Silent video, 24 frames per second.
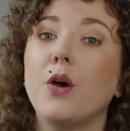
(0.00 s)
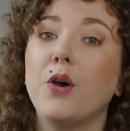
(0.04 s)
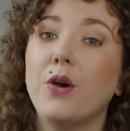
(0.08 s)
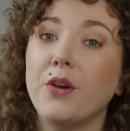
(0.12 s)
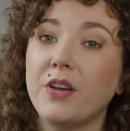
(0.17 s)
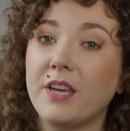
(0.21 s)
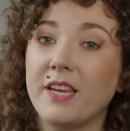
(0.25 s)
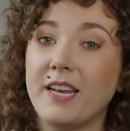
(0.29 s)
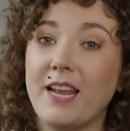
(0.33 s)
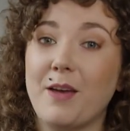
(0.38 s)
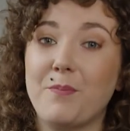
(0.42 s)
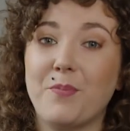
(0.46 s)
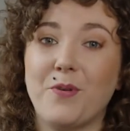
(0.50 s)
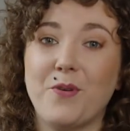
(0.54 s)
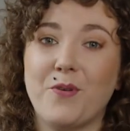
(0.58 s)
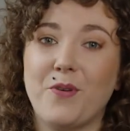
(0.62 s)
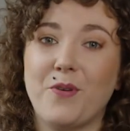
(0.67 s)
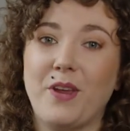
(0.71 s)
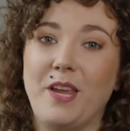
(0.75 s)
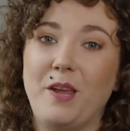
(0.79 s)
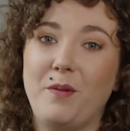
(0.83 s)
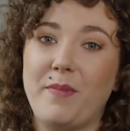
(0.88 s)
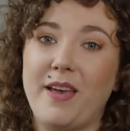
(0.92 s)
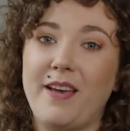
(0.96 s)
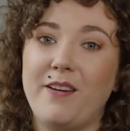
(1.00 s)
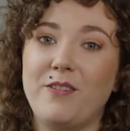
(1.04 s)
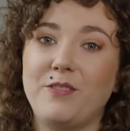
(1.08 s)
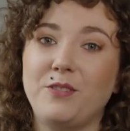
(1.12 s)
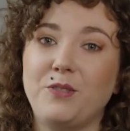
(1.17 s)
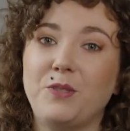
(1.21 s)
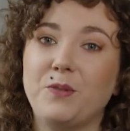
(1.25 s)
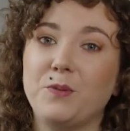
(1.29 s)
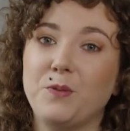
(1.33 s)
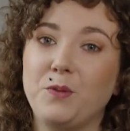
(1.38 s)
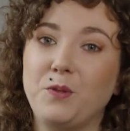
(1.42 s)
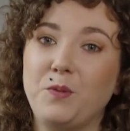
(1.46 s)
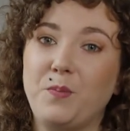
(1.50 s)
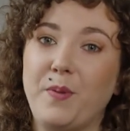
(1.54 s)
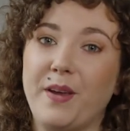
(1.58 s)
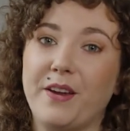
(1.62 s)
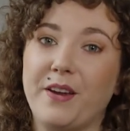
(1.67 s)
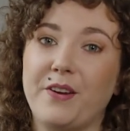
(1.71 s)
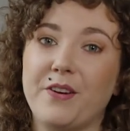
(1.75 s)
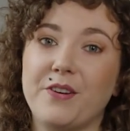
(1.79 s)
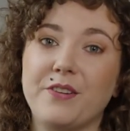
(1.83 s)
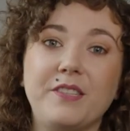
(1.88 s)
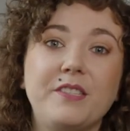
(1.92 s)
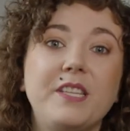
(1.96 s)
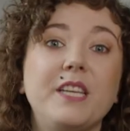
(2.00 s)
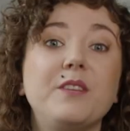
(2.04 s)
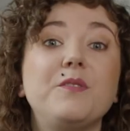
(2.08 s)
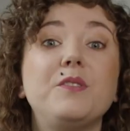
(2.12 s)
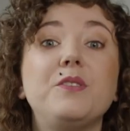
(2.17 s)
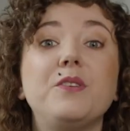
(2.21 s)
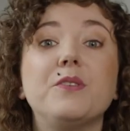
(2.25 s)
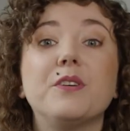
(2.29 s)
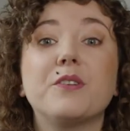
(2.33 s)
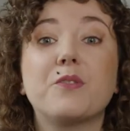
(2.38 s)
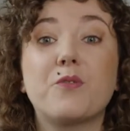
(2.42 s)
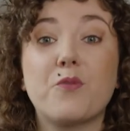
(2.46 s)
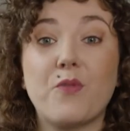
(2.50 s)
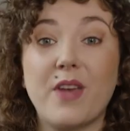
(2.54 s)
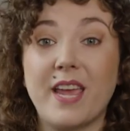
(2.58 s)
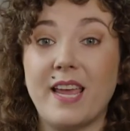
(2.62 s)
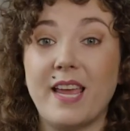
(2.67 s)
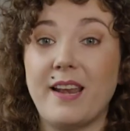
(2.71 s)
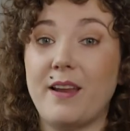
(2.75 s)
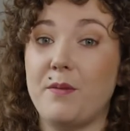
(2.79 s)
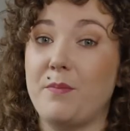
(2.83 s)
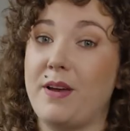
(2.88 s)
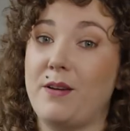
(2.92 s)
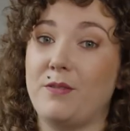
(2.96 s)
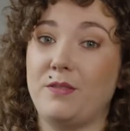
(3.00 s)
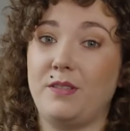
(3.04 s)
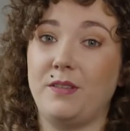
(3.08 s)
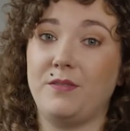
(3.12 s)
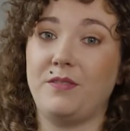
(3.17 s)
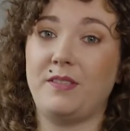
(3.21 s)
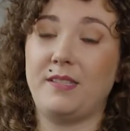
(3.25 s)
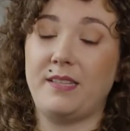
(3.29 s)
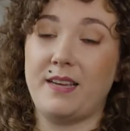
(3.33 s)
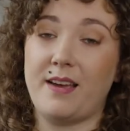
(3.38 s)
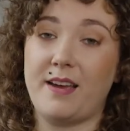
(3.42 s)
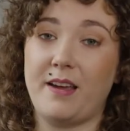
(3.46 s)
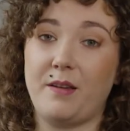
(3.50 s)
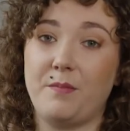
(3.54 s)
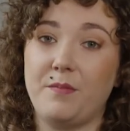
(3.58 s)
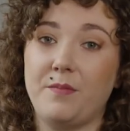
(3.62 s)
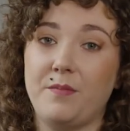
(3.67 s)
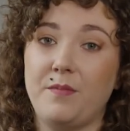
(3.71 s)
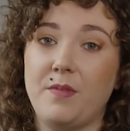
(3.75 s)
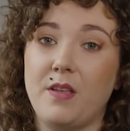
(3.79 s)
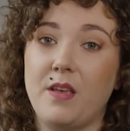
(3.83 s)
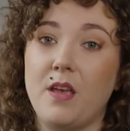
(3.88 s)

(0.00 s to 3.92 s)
Hooking up your email to Woodpecker saves you a great amount of time.